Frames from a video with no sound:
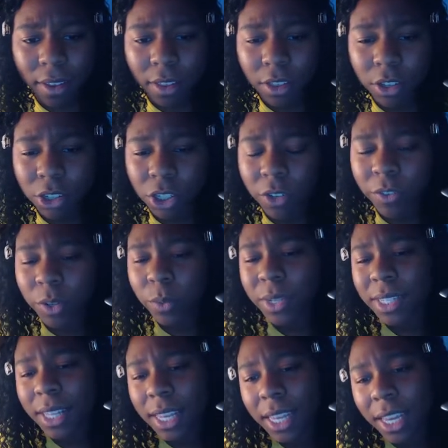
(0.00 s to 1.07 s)
The servant was
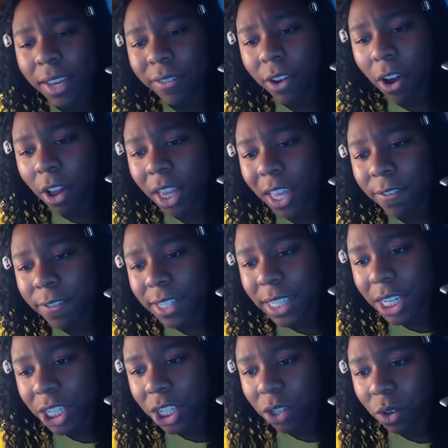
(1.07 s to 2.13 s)
thinking of calling a
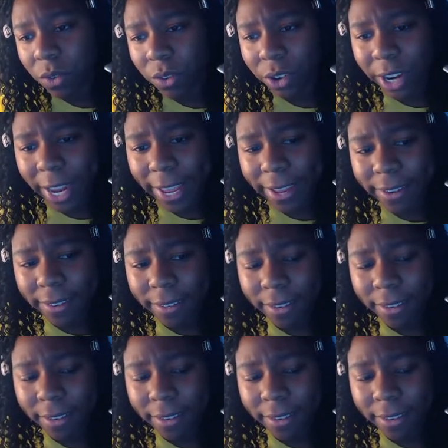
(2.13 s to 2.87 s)
physician over again.